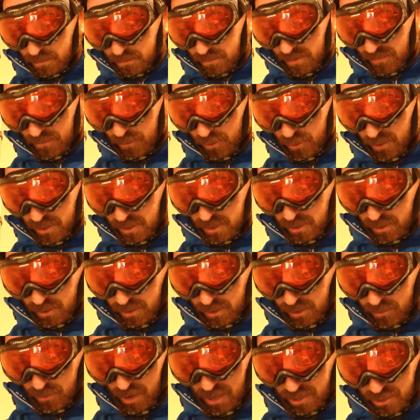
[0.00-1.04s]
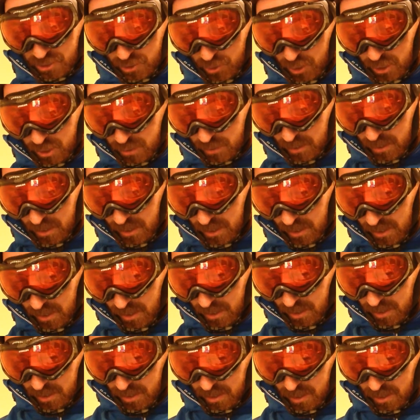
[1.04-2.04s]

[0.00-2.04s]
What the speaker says: before the reaction is going to occur?